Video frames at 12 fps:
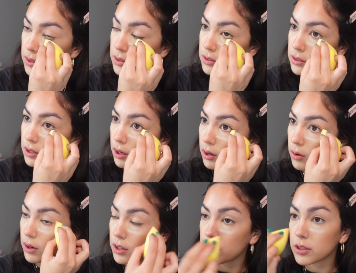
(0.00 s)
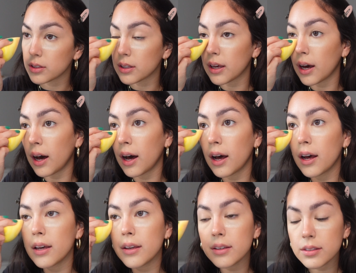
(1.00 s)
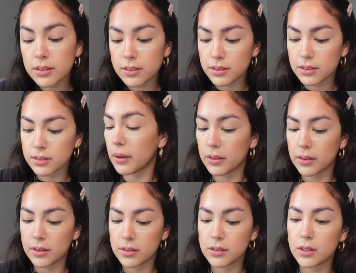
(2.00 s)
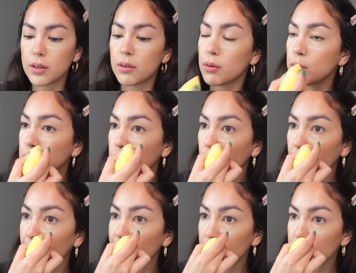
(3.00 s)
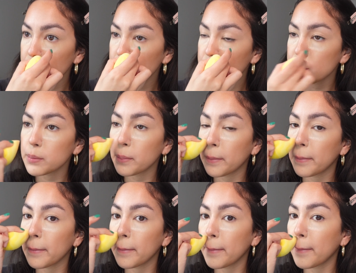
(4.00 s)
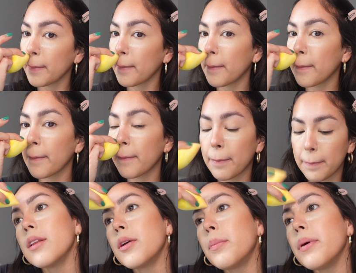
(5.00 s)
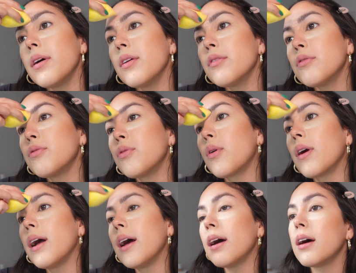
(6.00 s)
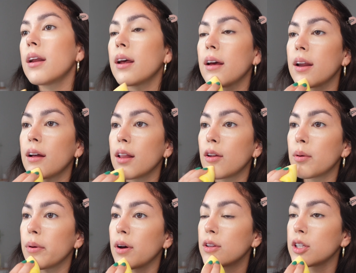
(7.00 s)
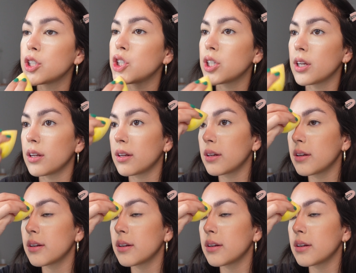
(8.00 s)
So under the eyes, in this nose crease, a little bit on the forehead, and a little bit on the chin.